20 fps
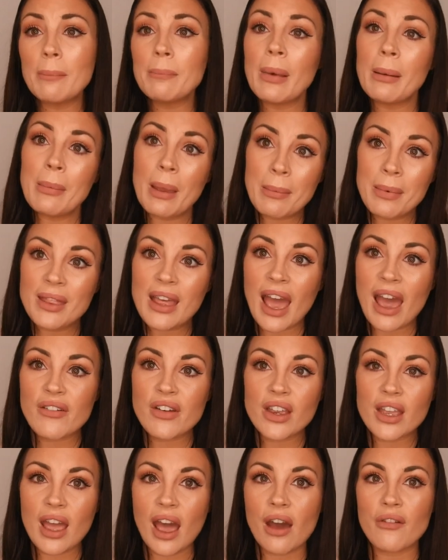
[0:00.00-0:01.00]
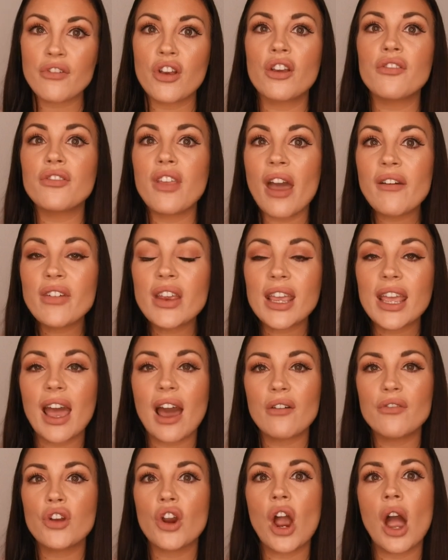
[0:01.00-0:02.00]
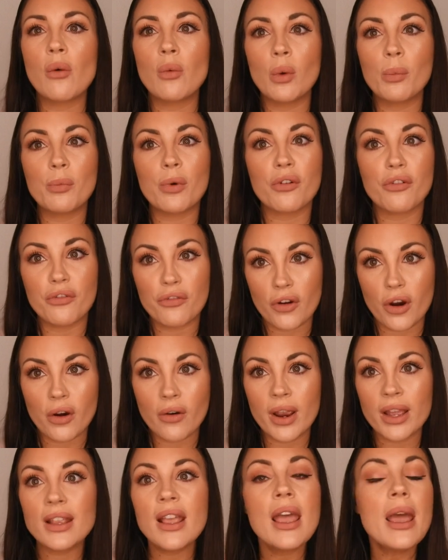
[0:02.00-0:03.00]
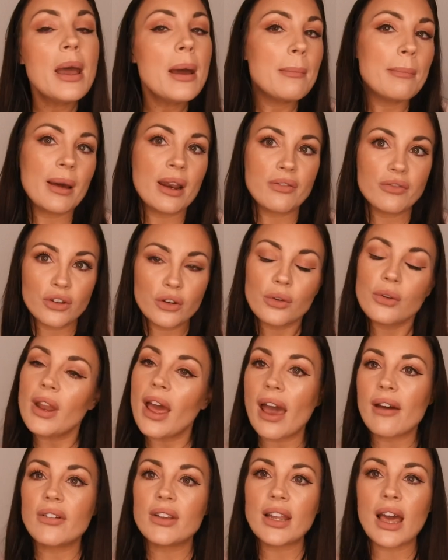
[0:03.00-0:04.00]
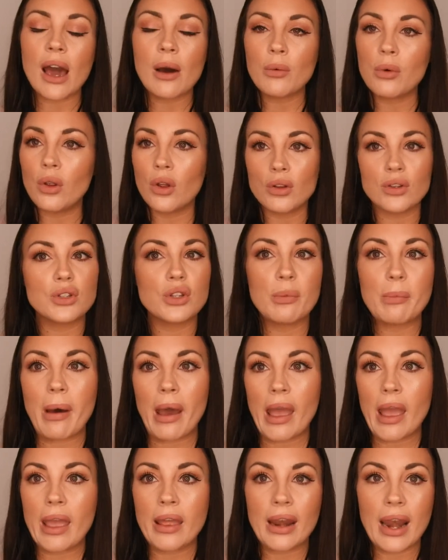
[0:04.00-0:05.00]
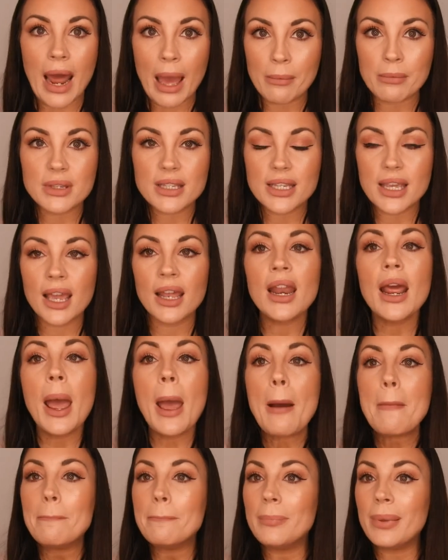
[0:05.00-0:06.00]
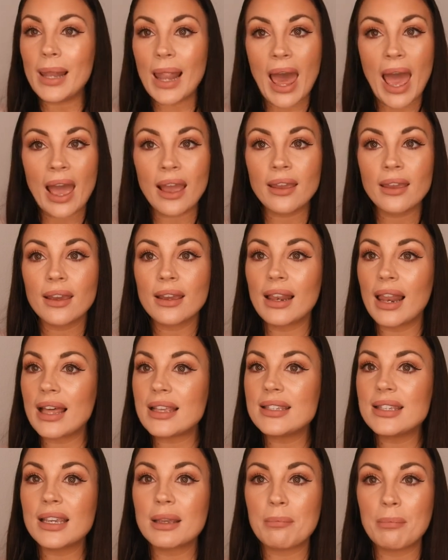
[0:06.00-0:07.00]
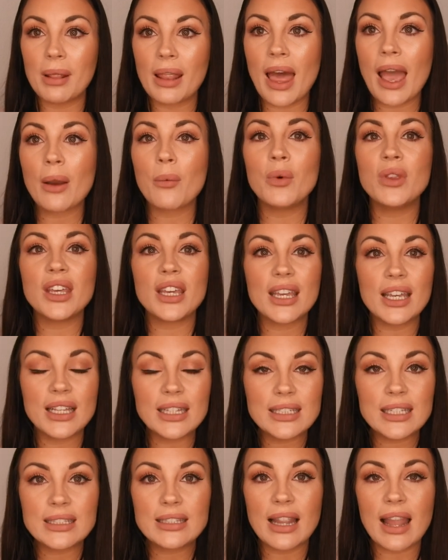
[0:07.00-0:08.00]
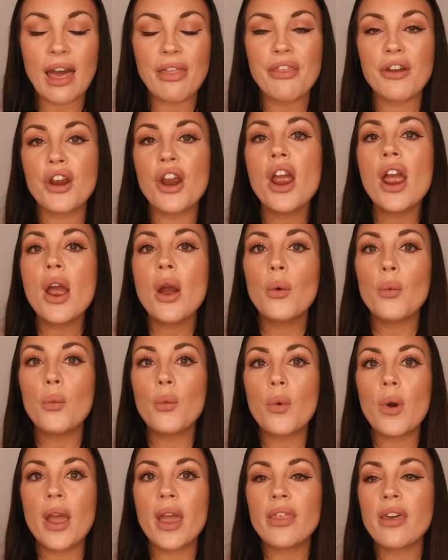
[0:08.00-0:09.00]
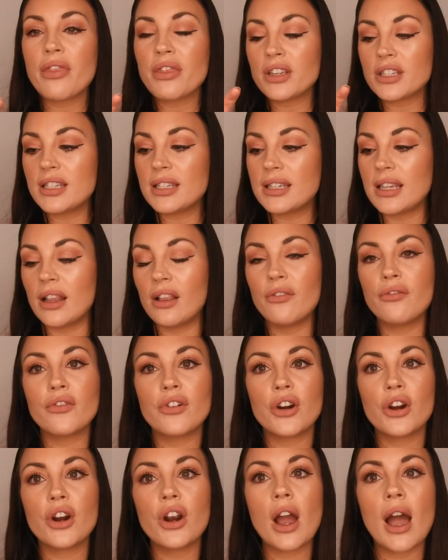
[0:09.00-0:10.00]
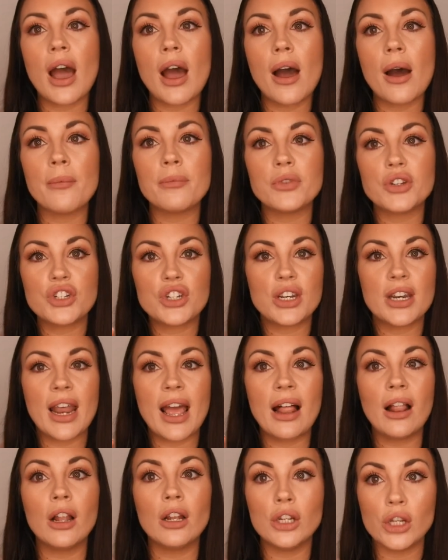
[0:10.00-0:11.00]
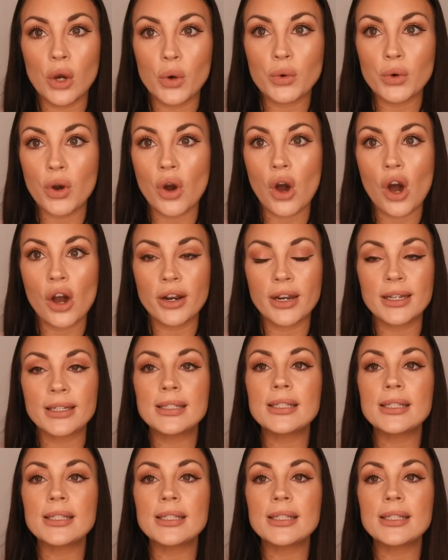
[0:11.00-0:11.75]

but maybe they have it in caviar. If they have it in caviar, I will prefer it. But if you don't have it, I will also buy it in lambskin. Black, classic black with a kilted leather with the silver Chanel logo on